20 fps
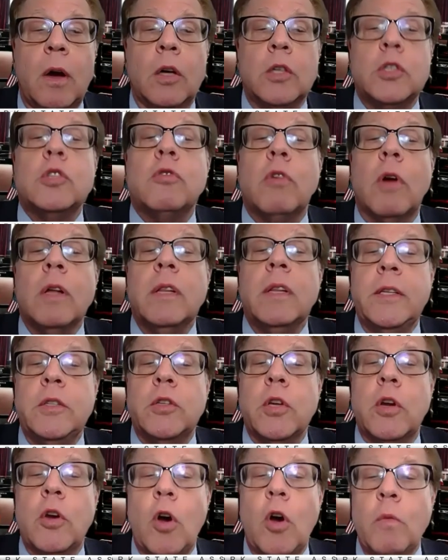are struggling
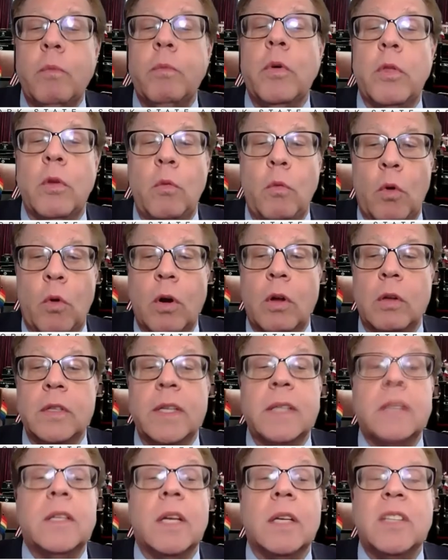to cope with a world
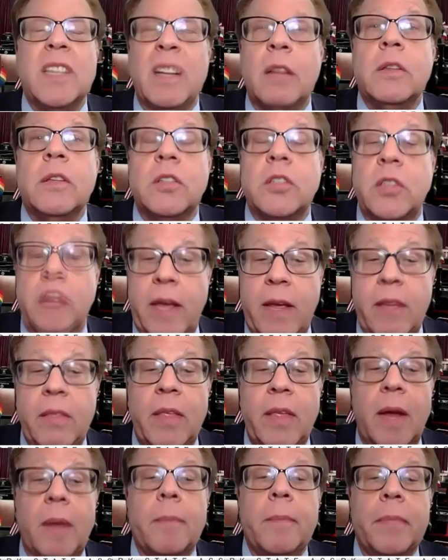that doesn't
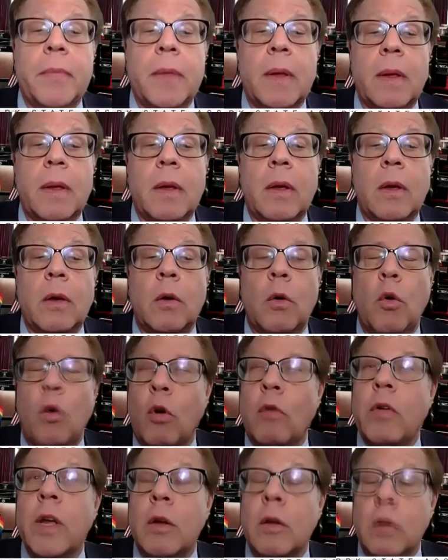understand them
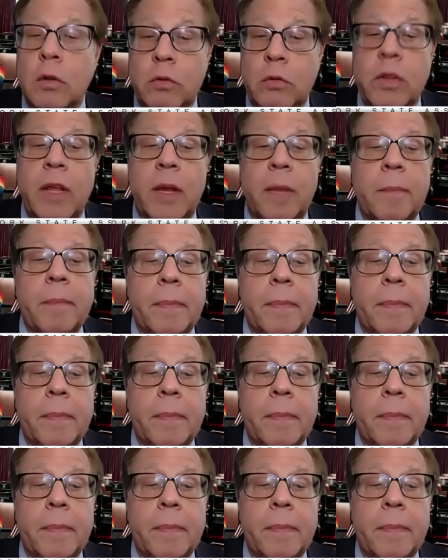or include them.